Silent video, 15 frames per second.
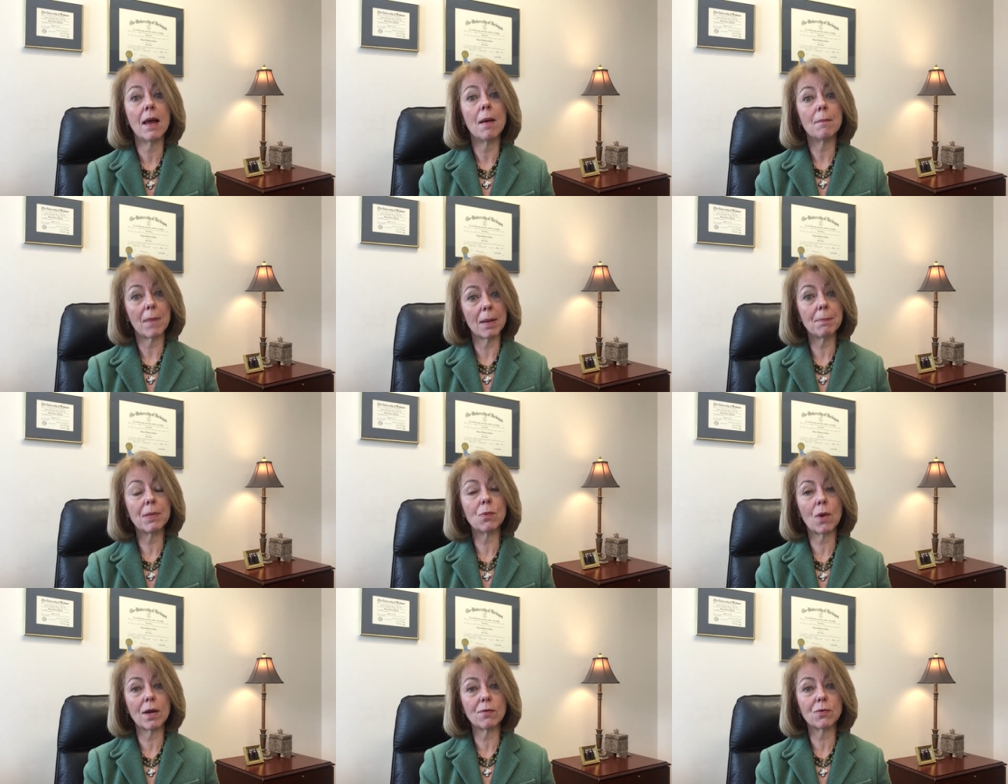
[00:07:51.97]
might be
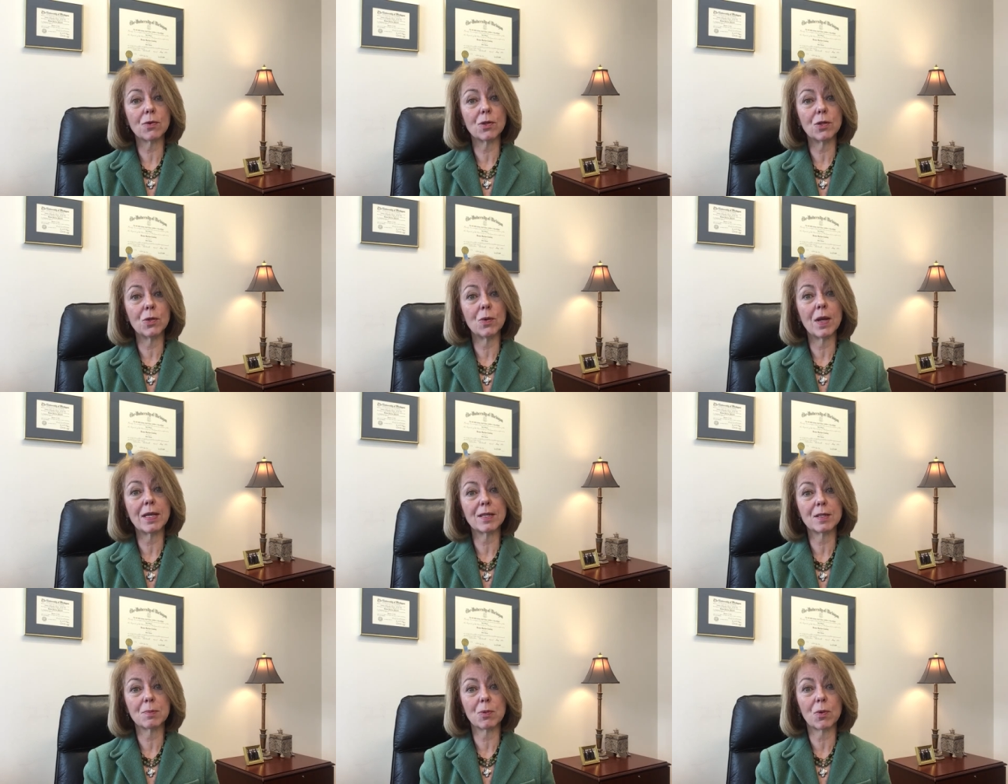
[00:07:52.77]
right for you, and
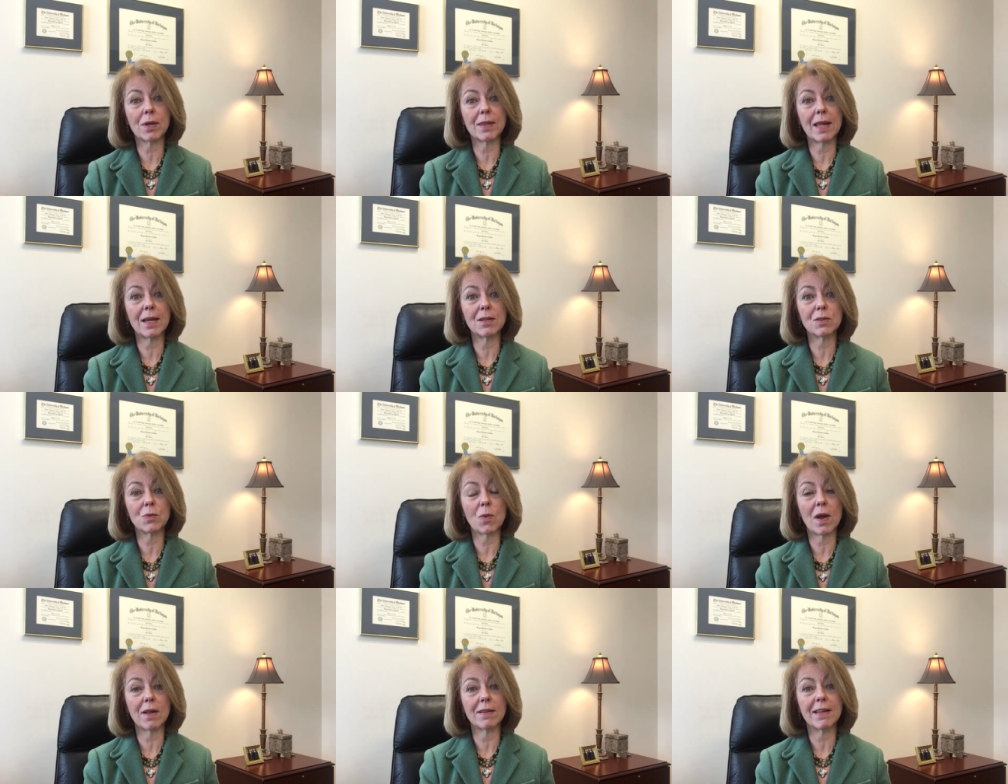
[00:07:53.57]
exploring that as
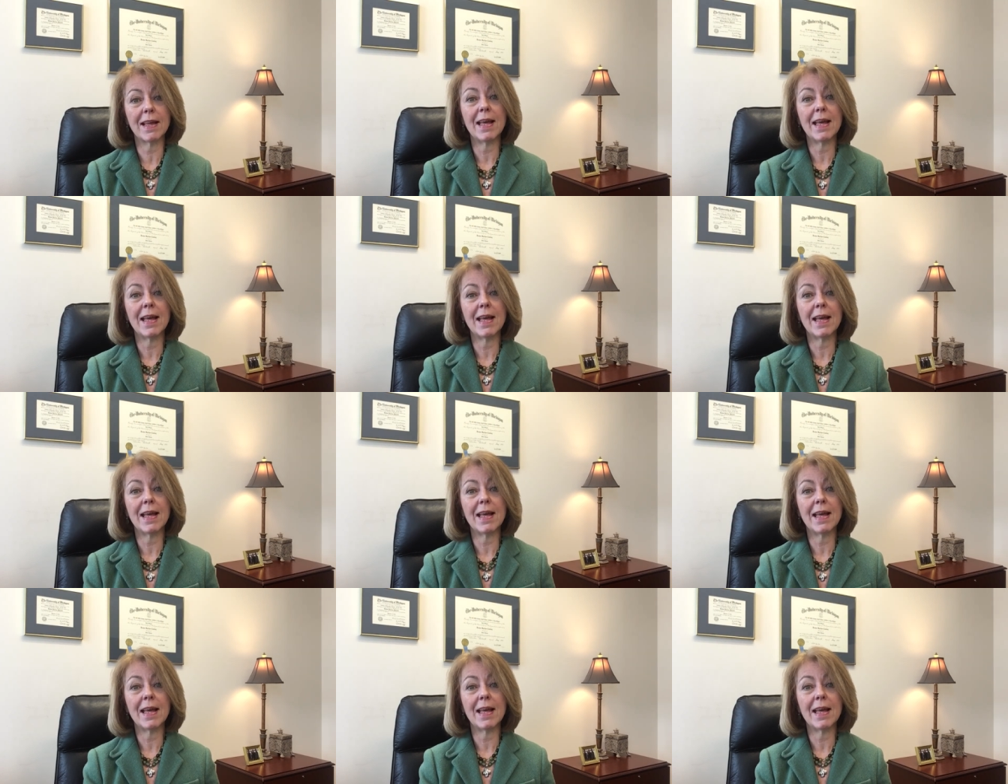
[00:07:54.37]
well.